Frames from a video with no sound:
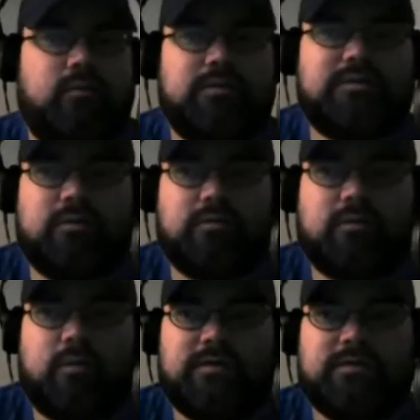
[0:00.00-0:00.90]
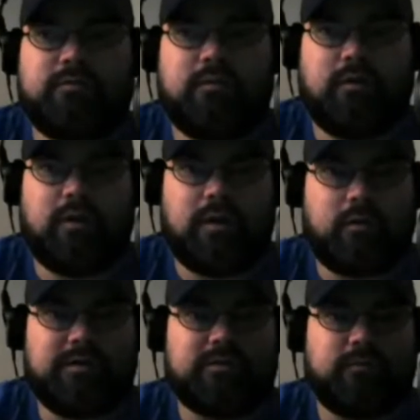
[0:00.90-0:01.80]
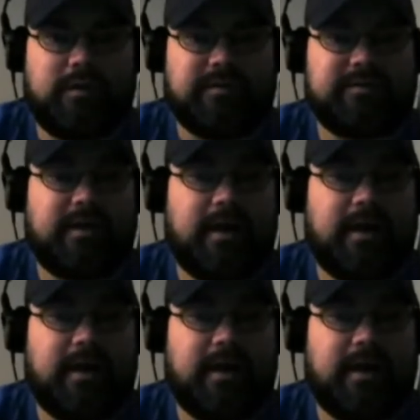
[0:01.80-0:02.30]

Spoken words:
that awards don't equate to ratings.